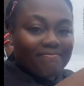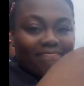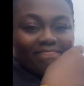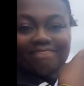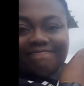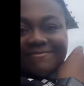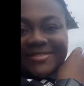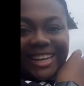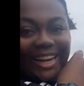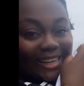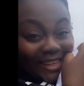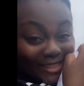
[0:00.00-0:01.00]

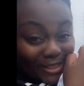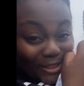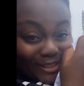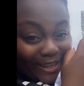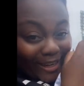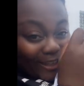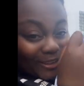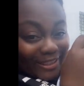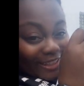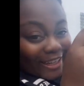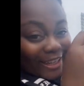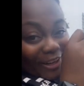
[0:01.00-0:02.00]
And it's, yeah, it
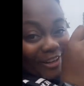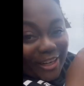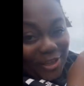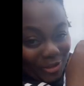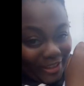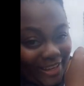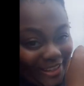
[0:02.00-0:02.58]
didn't really look like